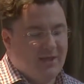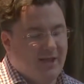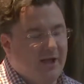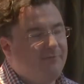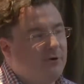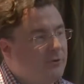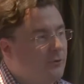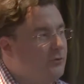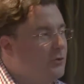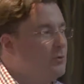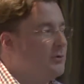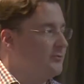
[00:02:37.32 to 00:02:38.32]
If you don't
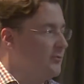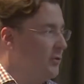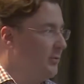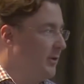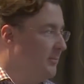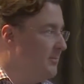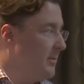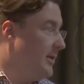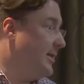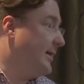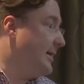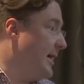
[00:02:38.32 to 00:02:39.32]
know what's wrong with them, and
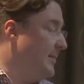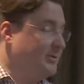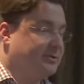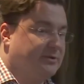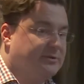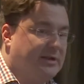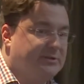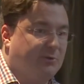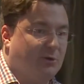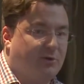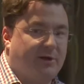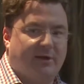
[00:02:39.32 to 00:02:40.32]
that can happen sometimes, we
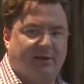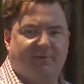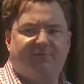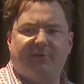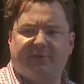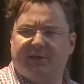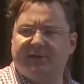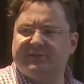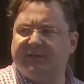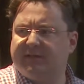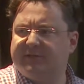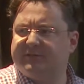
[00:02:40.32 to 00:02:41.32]
all get iffy things, you
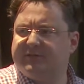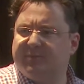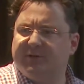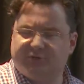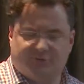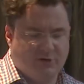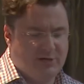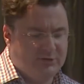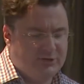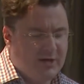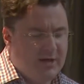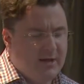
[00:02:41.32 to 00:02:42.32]
think this is a bit
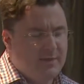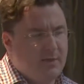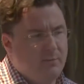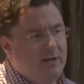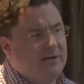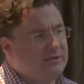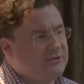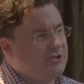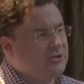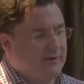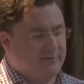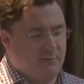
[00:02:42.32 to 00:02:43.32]
strange, the main
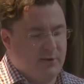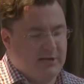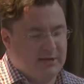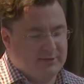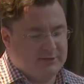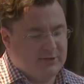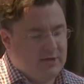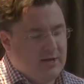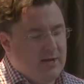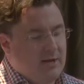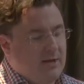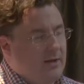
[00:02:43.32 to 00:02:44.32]
decision you have to make is,
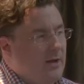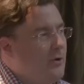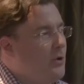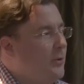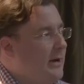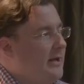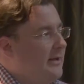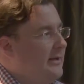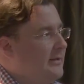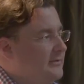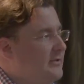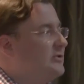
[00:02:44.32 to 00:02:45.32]
how
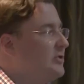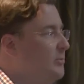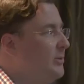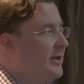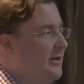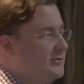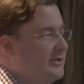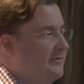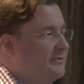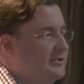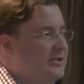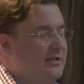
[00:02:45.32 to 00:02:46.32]
quickly does somebody else have
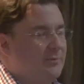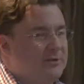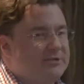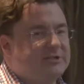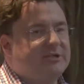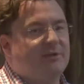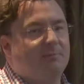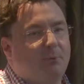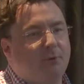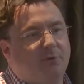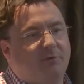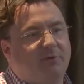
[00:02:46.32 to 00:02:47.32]
to see them? Is this an
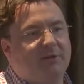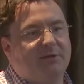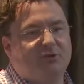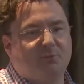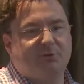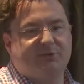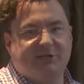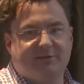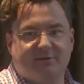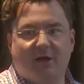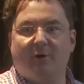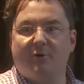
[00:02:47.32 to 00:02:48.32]
important thing that should be seen
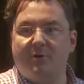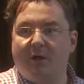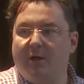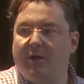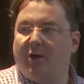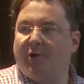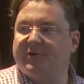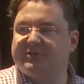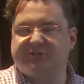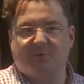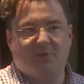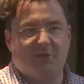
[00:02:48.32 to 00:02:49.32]
now, or is it
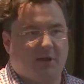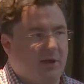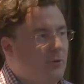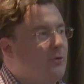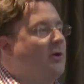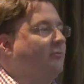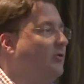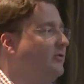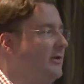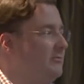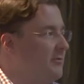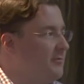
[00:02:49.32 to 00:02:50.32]
something that can go in a
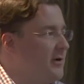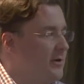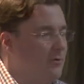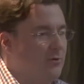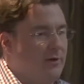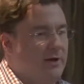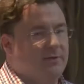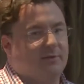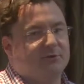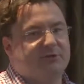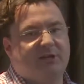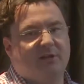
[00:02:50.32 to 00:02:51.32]
routine referral and they'll
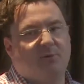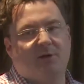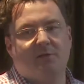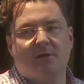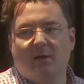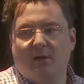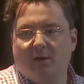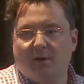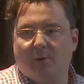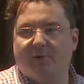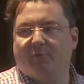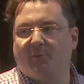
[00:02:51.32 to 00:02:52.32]
see them in
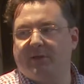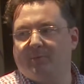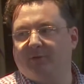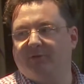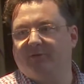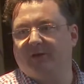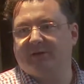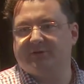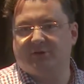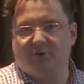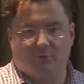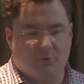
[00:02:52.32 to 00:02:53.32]
however many months it is
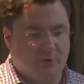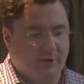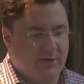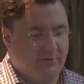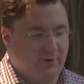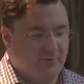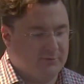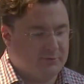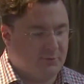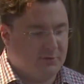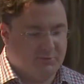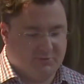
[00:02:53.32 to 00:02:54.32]
in your local area for
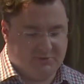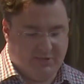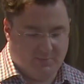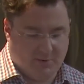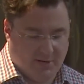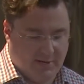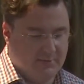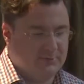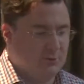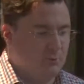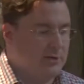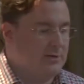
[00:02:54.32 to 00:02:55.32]
somebody to be seen by
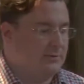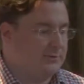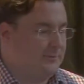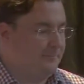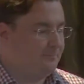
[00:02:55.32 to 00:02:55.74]
someone else?